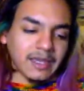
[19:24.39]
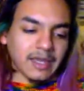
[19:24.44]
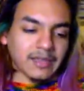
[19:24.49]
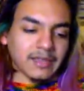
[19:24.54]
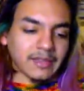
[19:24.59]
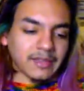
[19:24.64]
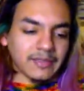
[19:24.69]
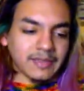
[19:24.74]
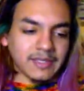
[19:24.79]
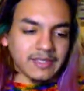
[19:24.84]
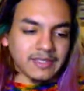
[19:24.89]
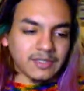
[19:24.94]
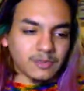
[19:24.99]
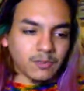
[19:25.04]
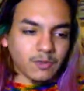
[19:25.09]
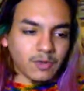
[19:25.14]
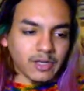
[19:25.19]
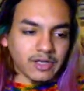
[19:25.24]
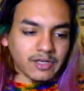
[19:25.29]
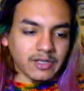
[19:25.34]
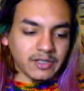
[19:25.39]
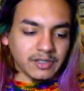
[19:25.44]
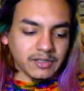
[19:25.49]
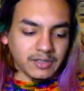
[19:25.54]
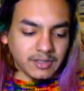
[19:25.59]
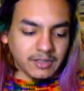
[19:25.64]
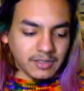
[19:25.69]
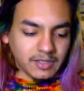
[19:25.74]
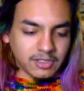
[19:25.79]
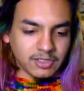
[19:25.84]
And then this one
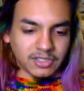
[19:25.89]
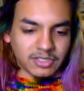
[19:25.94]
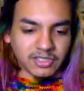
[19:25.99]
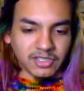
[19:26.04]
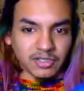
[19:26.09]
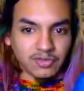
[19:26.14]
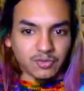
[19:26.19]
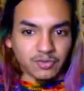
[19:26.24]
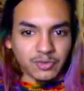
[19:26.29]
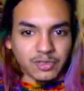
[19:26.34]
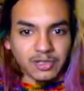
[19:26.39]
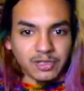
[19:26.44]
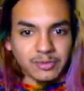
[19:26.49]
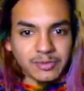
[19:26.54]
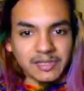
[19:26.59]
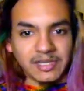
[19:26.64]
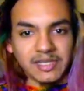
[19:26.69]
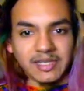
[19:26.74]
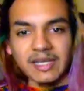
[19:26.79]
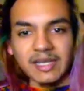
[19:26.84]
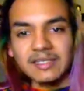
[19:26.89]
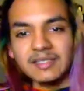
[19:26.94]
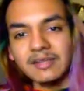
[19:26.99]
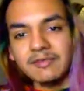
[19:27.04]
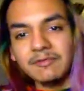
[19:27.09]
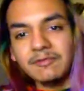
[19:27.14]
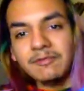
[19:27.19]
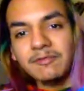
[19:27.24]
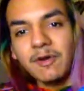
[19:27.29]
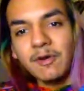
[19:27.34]
just looked really, really nice
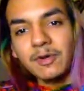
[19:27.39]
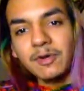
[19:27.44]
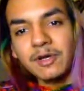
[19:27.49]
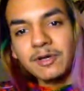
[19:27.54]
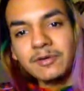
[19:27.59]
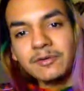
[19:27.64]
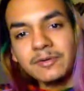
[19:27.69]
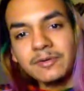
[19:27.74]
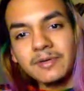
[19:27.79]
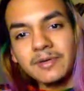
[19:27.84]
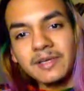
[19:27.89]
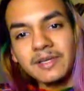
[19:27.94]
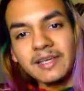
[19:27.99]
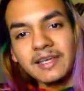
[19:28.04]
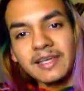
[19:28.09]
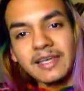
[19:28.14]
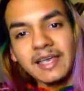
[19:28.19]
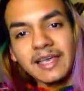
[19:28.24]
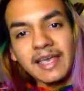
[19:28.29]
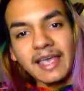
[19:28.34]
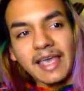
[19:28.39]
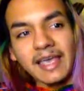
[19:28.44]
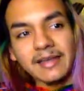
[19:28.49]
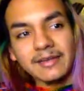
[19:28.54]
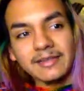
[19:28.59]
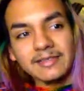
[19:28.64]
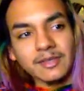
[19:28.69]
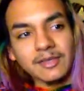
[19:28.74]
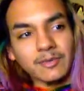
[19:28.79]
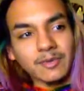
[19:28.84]
on photo.
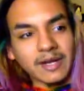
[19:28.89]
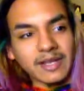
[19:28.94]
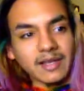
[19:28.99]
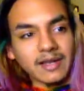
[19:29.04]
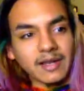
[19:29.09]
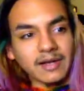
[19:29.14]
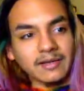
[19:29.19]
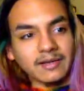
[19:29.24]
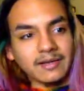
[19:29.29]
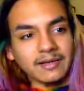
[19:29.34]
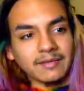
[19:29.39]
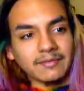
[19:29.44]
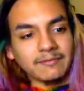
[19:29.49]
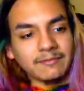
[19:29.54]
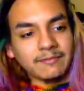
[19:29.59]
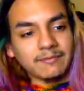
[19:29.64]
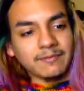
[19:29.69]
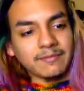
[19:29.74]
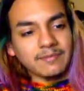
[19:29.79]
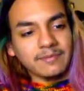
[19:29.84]
And so when I got it in